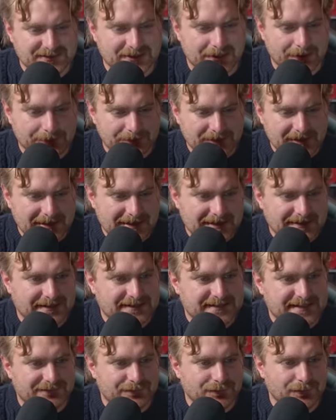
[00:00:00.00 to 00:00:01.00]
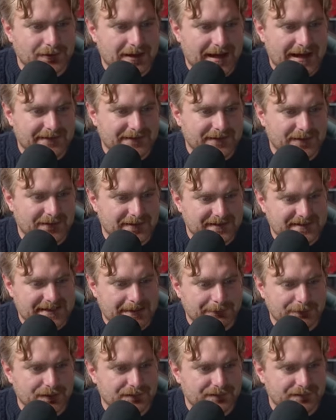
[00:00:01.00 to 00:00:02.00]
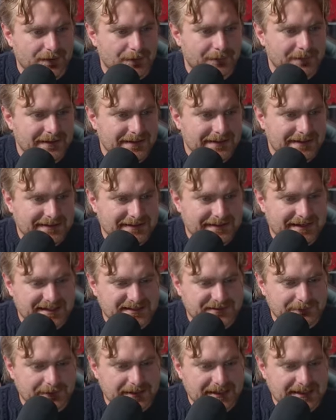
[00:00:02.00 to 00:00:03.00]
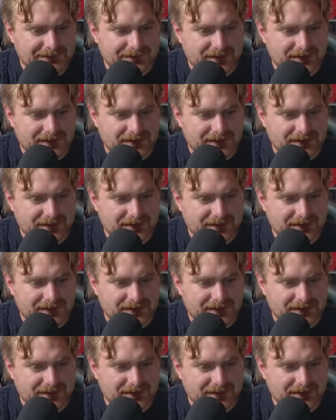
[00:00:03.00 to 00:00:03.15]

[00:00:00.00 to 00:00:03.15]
So let's have a look at the ISW from last week.